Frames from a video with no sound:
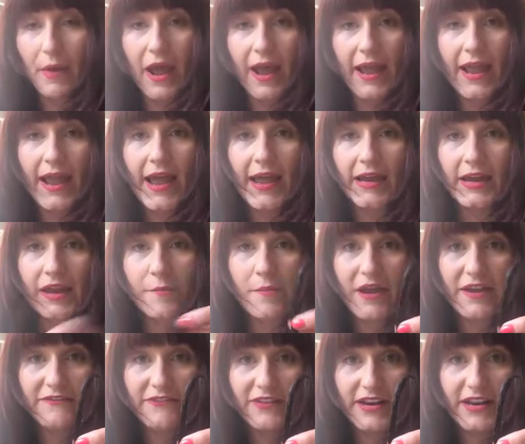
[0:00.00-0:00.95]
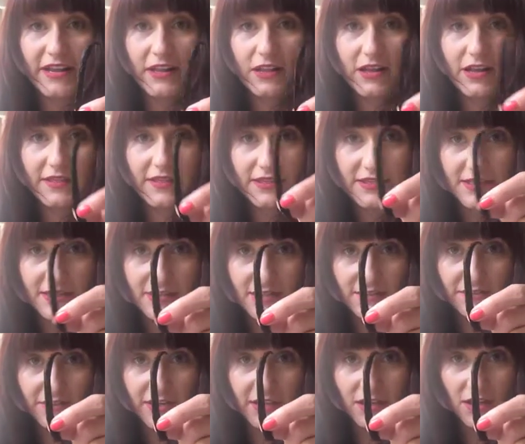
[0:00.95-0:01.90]
I add in my vanilla. This is
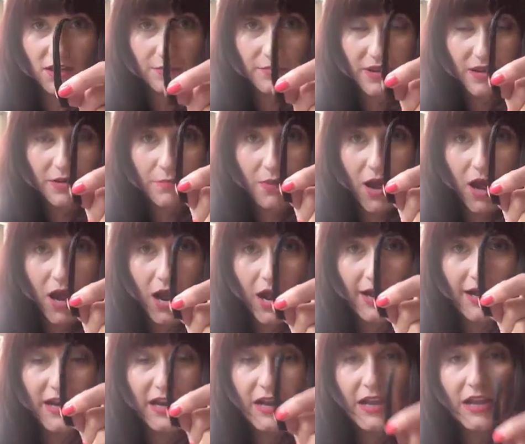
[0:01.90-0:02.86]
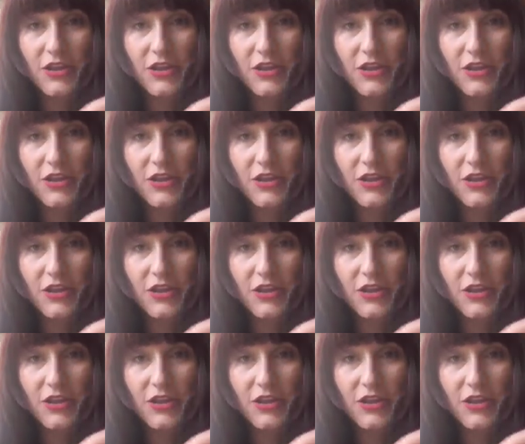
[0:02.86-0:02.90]
a vanilla bean pod.